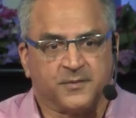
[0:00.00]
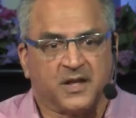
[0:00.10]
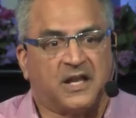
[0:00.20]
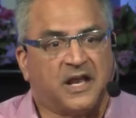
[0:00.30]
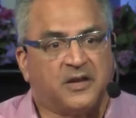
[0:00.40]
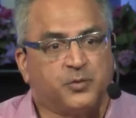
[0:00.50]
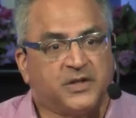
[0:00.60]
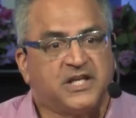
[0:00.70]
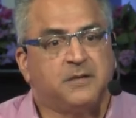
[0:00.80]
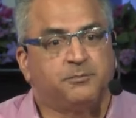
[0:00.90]
And, and we
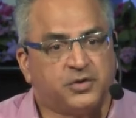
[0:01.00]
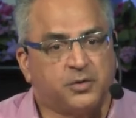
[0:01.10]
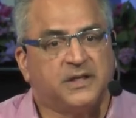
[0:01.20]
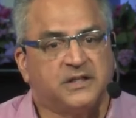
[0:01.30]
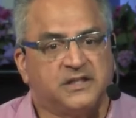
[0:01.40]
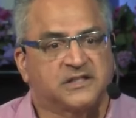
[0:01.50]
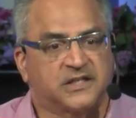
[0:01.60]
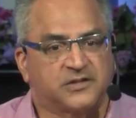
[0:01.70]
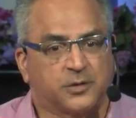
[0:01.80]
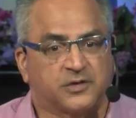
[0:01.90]
keep doing these
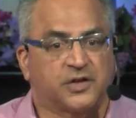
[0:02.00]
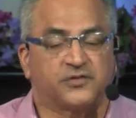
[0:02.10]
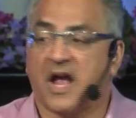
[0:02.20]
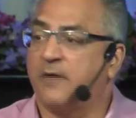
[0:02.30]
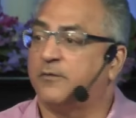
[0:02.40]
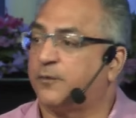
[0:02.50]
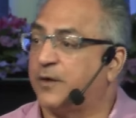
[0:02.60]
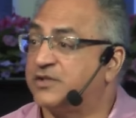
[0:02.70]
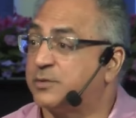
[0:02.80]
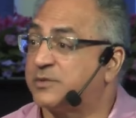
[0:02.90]
things to ourselves. I have a
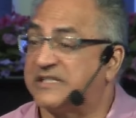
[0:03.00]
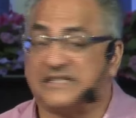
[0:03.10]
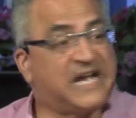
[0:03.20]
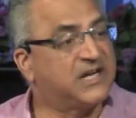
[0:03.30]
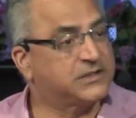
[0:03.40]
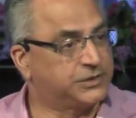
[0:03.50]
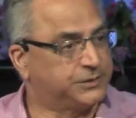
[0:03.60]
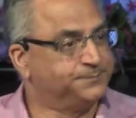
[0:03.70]
friend, she was a doctor,